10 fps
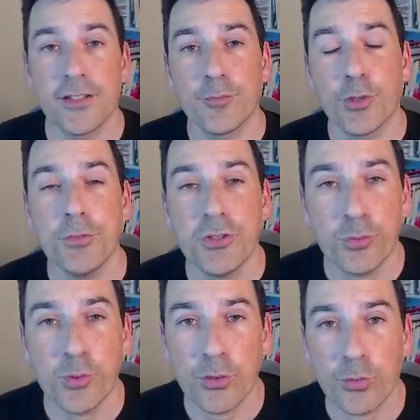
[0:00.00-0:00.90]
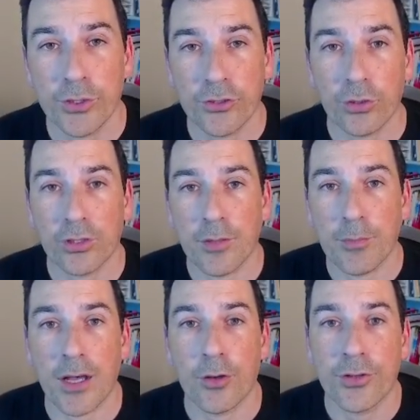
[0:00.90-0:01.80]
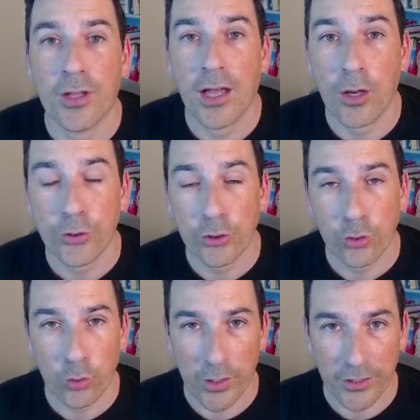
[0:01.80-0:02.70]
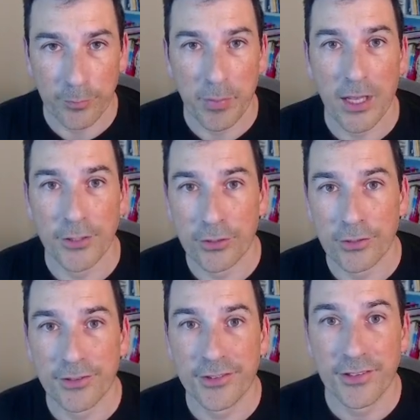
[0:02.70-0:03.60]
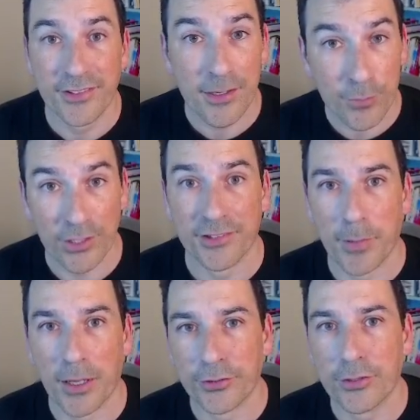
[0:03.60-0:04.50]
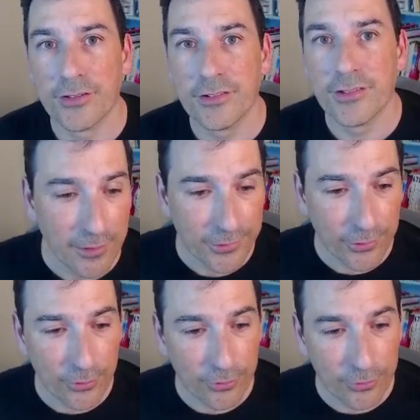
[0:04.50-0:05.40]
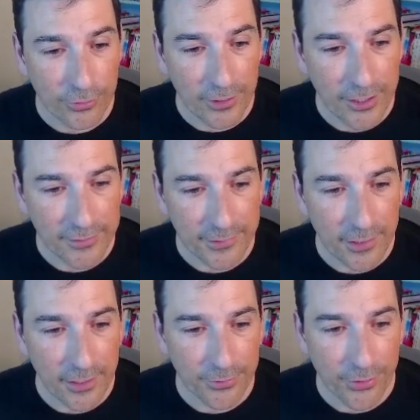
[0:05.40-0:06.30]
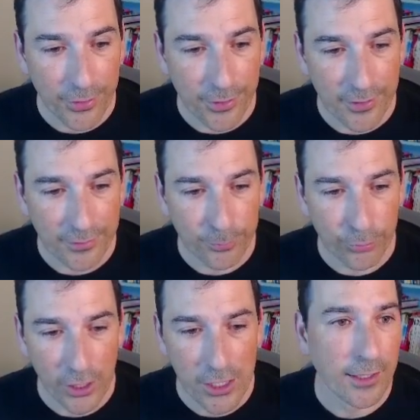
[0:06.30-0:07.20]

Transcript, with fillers: the previous video we talked about how to create patterns, seamless patterns. So let's select this brush